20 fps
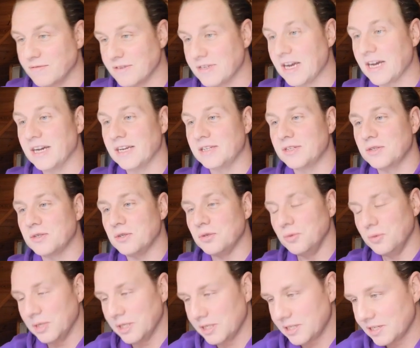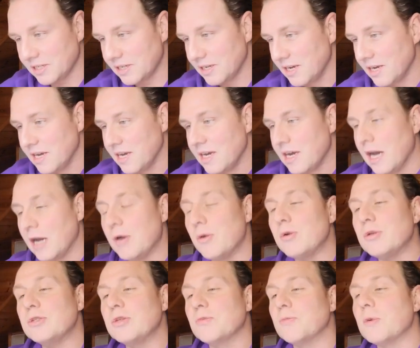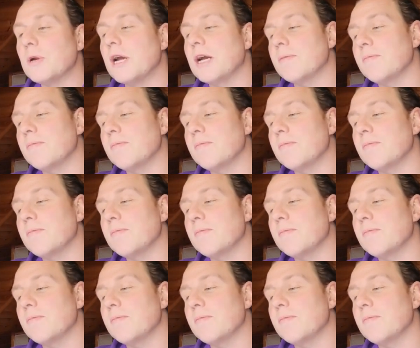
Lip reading: side to it. And also